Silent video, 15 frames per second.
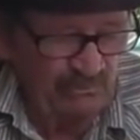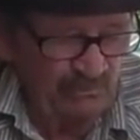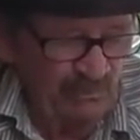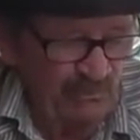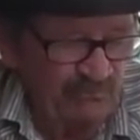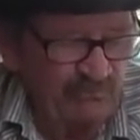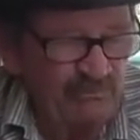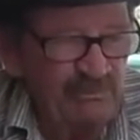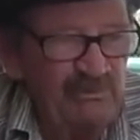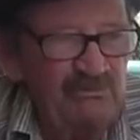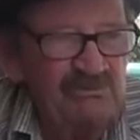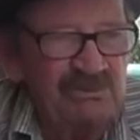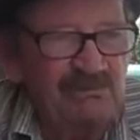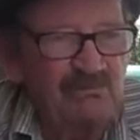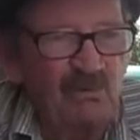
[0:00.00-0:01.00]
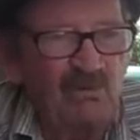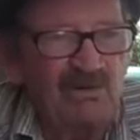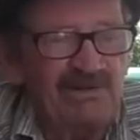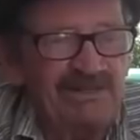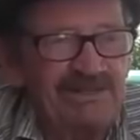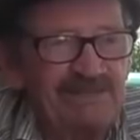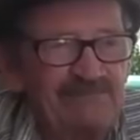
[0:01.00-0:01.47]
over boots. I
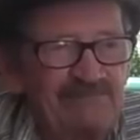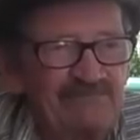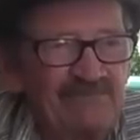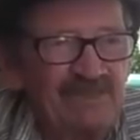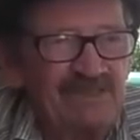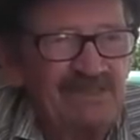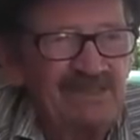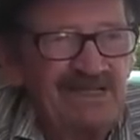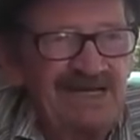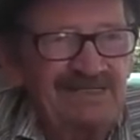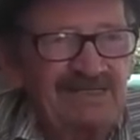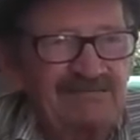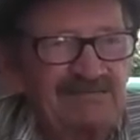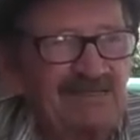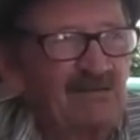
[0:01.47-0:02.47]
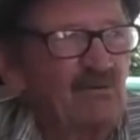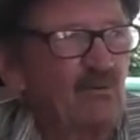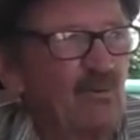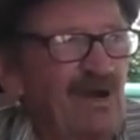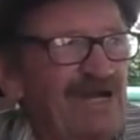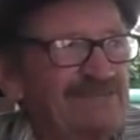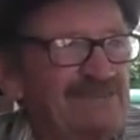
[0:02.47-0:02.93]
boiled them. I got that
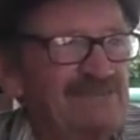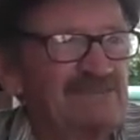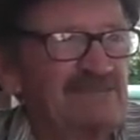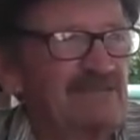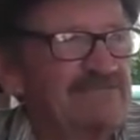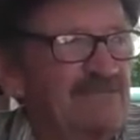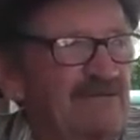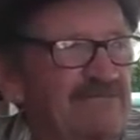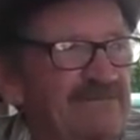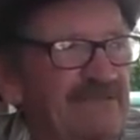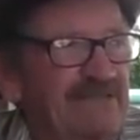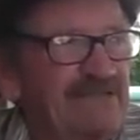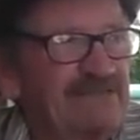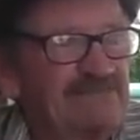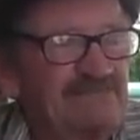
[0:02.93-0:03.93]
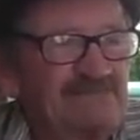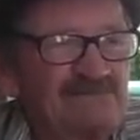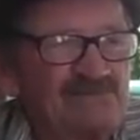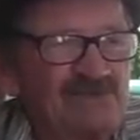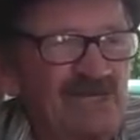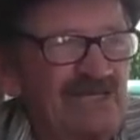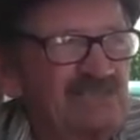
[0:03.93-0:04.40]
old waxy stuff off of that
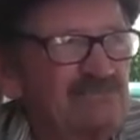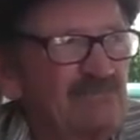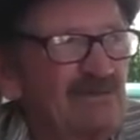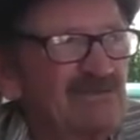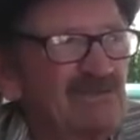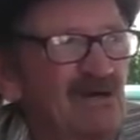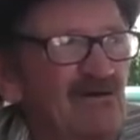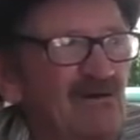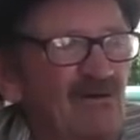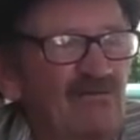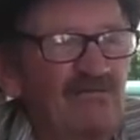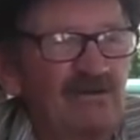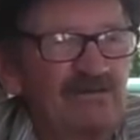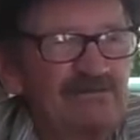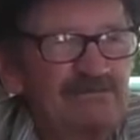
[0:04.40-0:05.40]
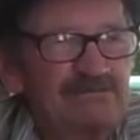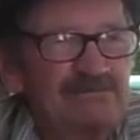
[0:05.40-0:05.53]
sagebrush all over it.